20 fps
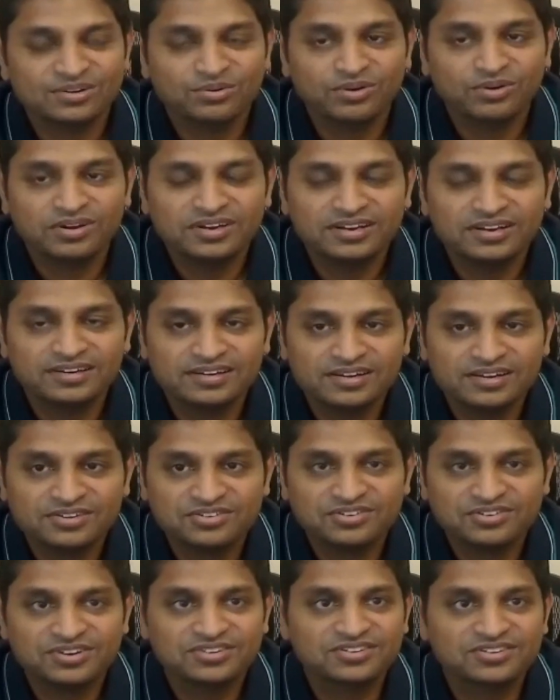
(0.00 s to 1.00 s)
Quite an
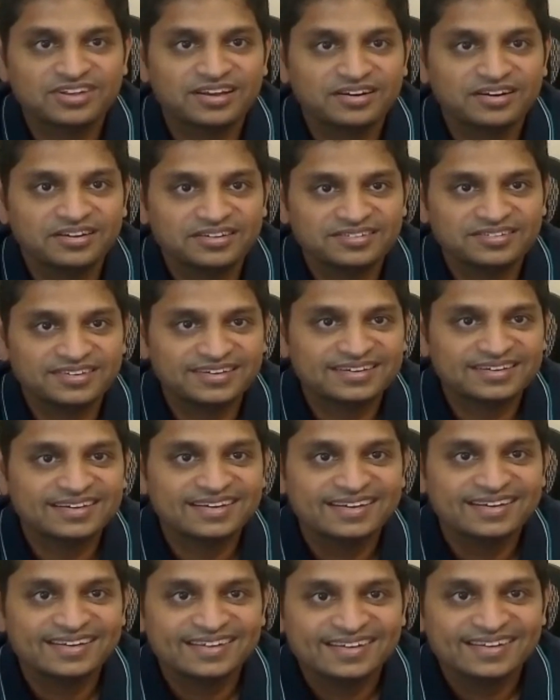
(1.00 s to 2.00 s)
illustrious career there.
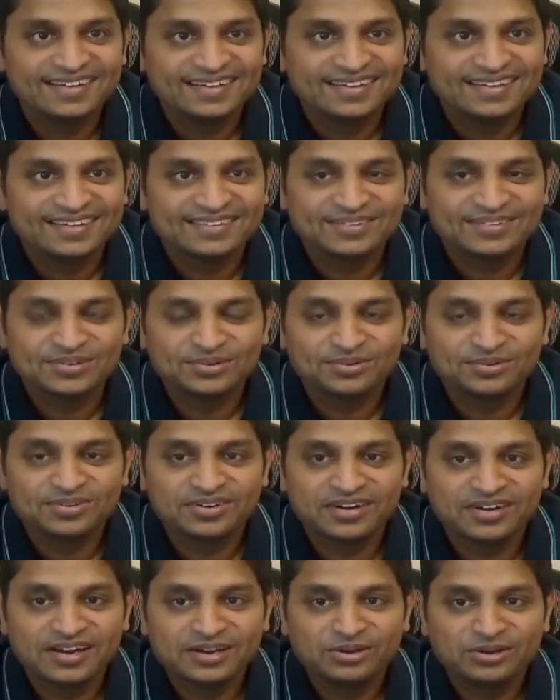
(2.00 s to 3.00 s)
So
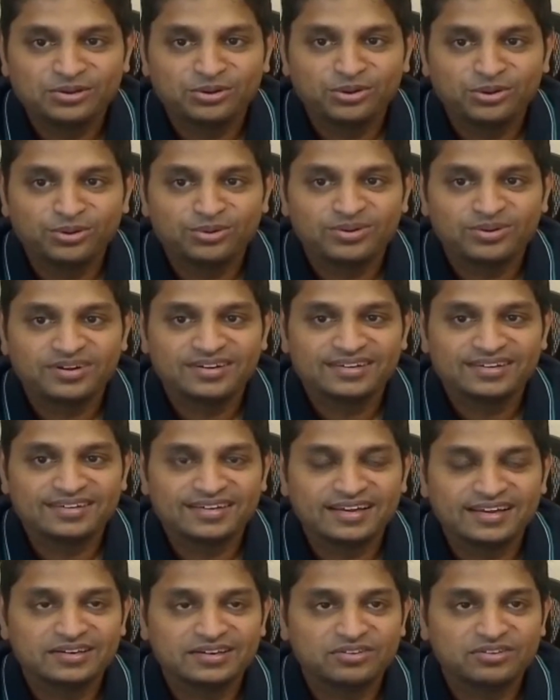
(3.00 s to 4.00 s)
great to know,
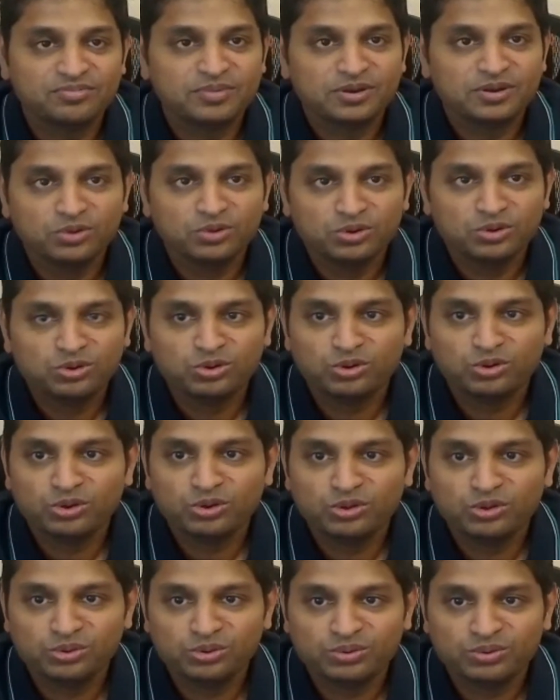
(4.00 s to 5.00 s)
and it's been good to know
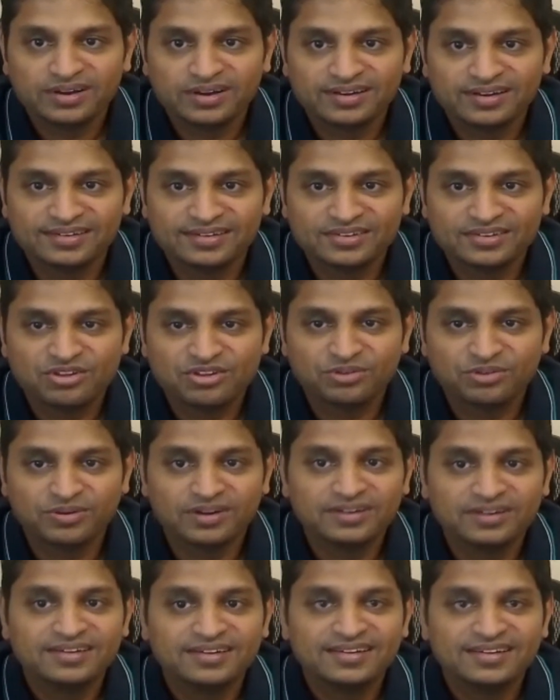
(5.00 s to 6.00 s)
you,
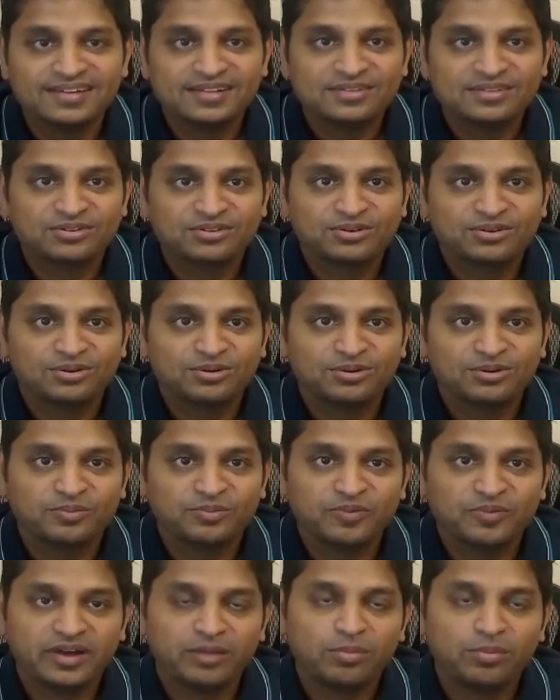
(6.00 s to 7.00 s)
Shiva.
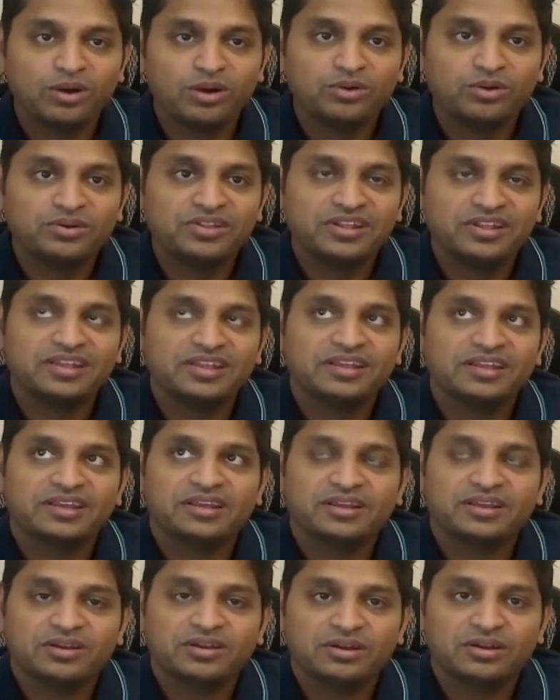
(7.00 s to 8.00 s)
So about
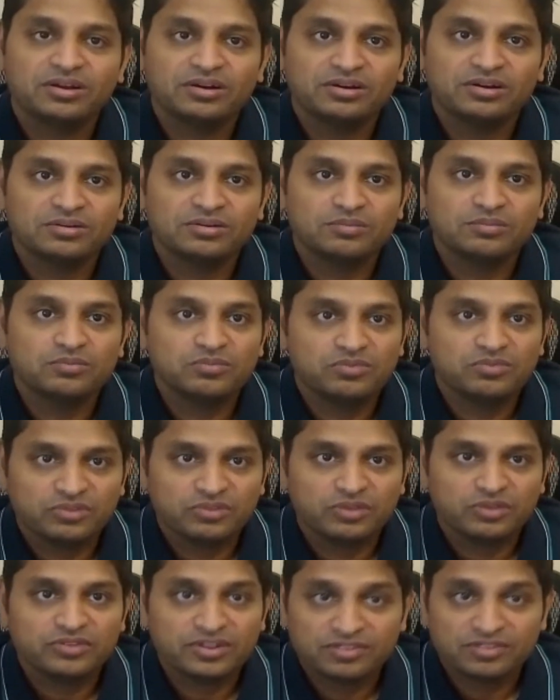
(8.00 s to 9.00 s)

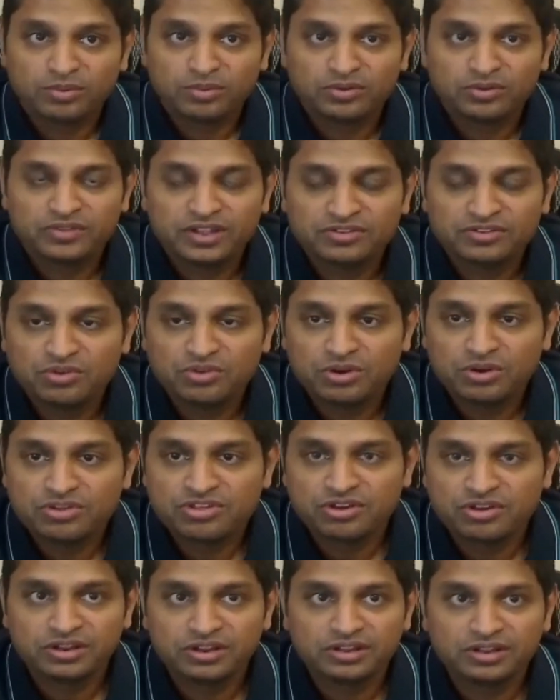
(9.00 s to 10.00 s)
that's your
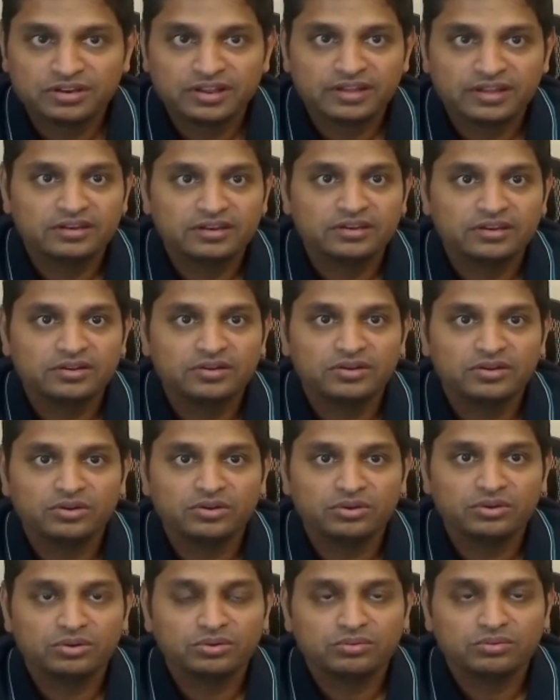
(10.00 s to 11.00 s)
journey, and
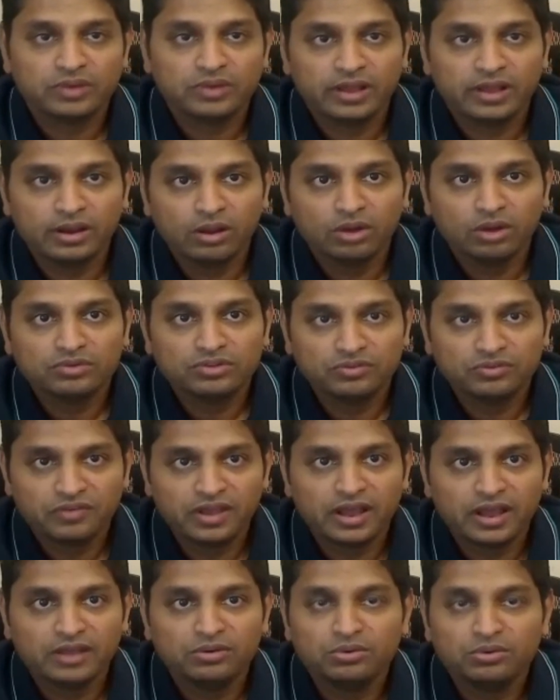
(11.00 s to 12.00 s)
along the
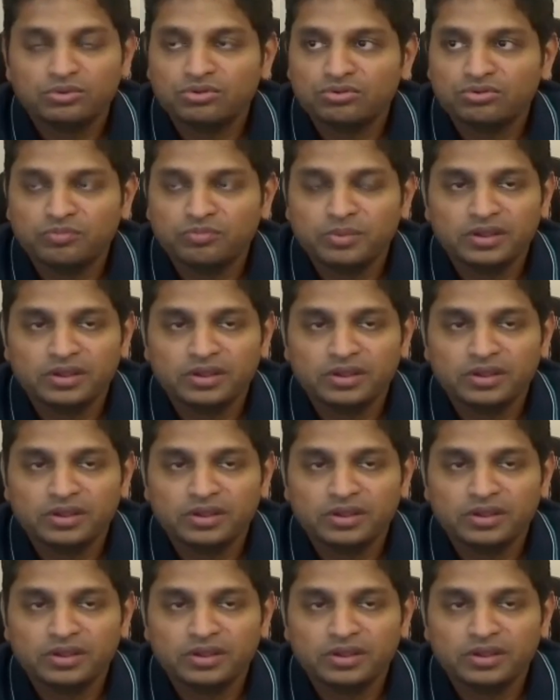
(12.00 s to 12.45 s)
way, I know you